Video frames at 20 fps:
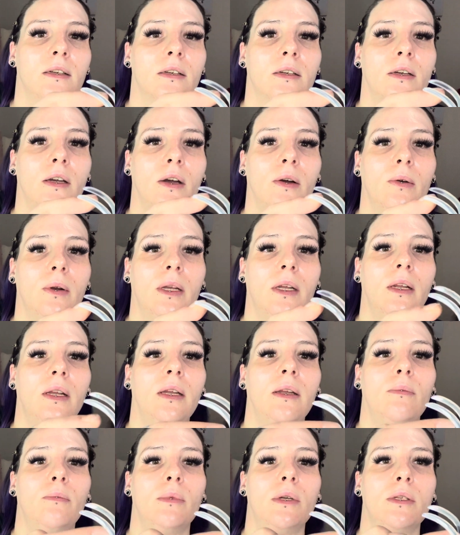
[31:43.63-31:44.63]
coat it
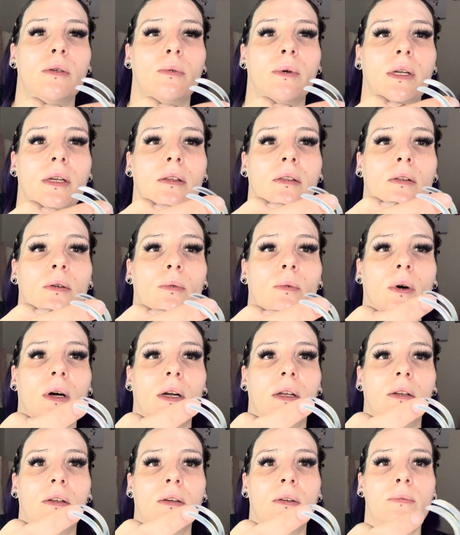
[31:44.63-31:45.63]
in between the
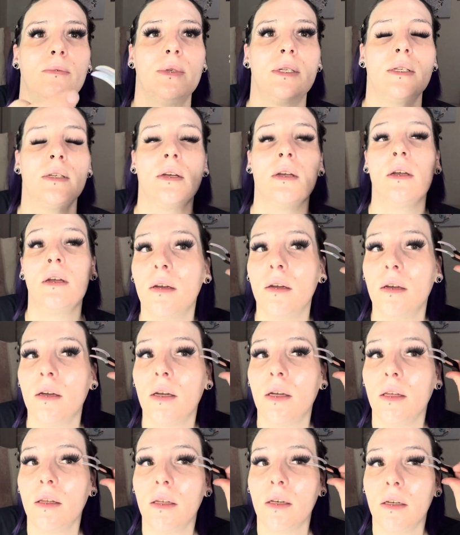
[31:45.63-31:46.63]
wandums
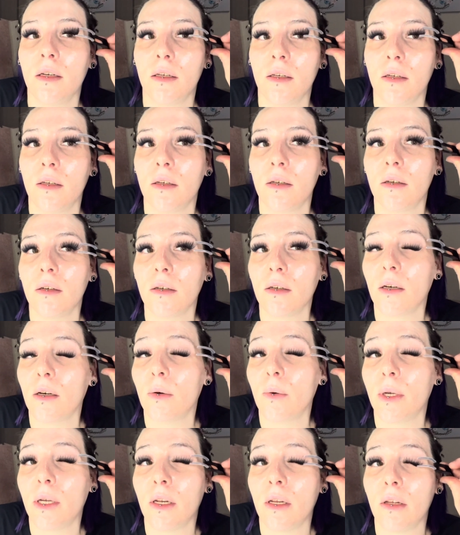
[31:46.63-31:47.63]
and then go
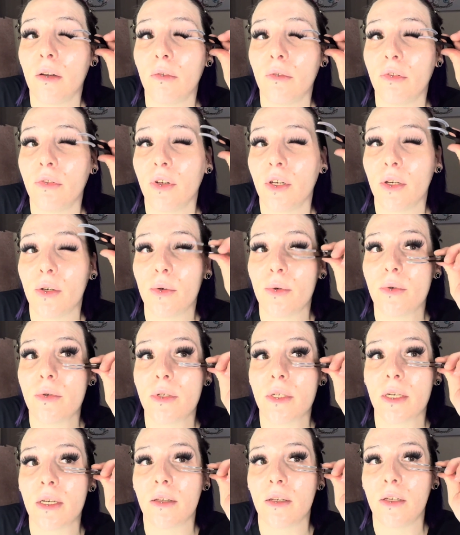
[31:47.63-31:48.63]
in and fuse,
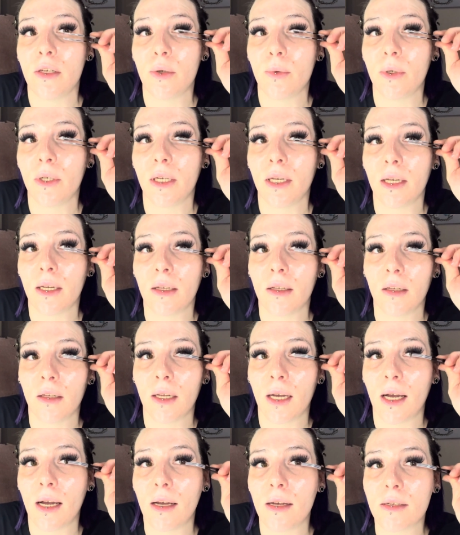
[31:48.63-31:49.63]
and then you would get
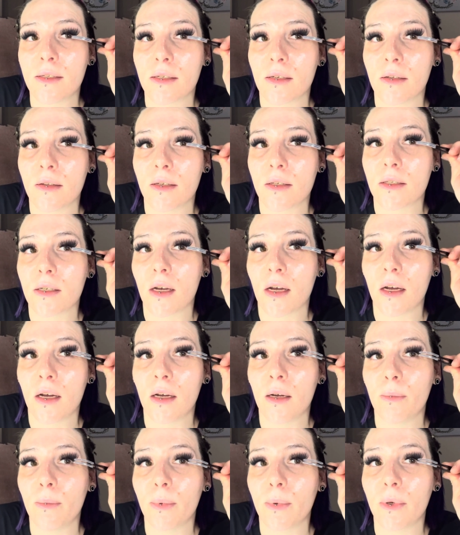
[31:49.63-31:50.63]
glass on the
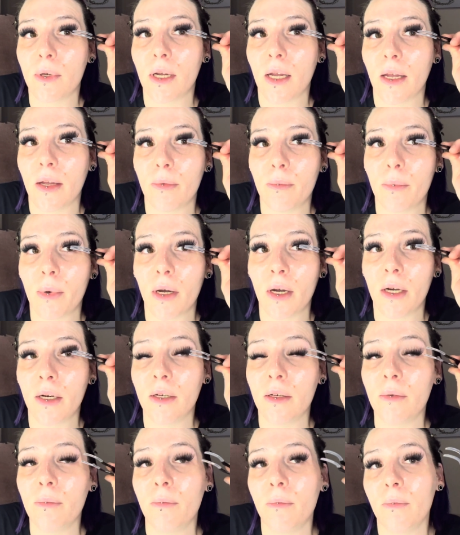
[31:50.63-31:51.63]
top and
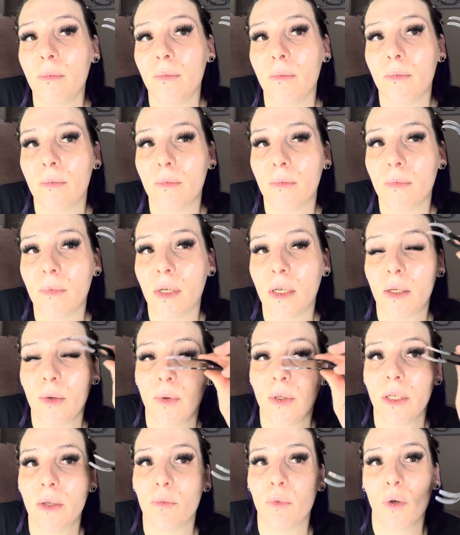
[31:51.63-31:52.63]
bottom and it
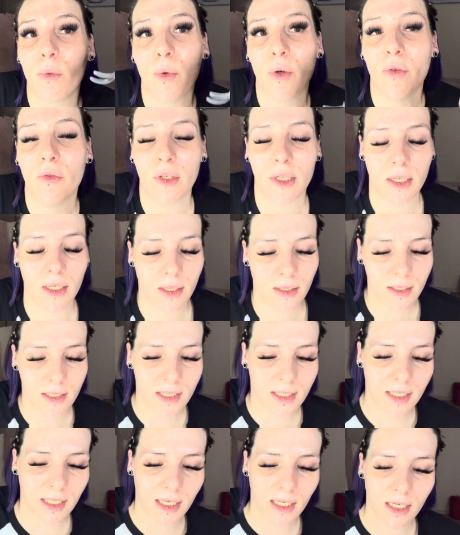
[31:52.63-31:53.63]
would remove any of the
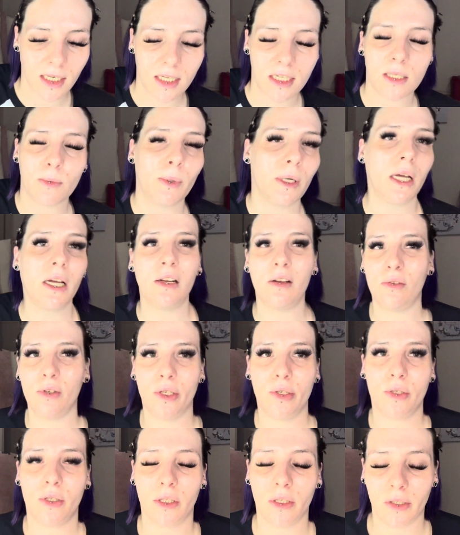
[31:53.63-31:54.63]
stickiness. But I don't
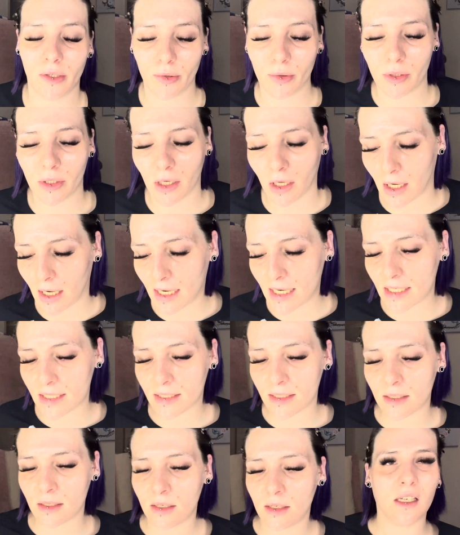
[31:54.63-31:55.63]
usually use
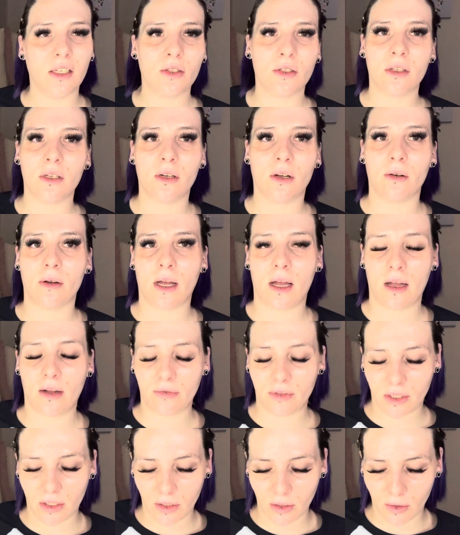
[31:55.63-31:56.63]
glass. Usually don't have
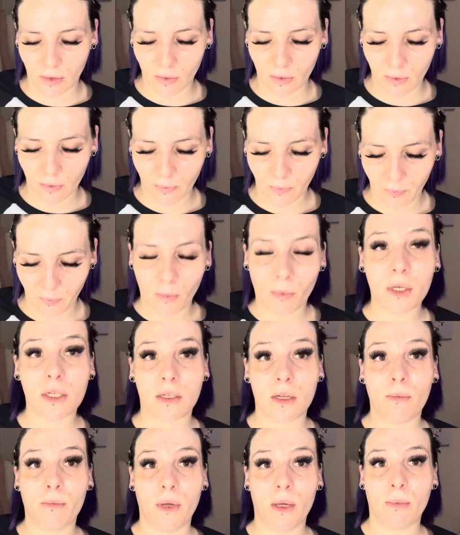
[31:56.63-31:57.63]
to, but
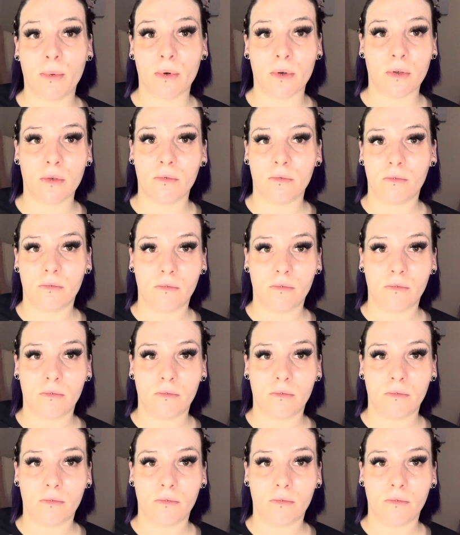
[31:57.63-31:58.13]
some people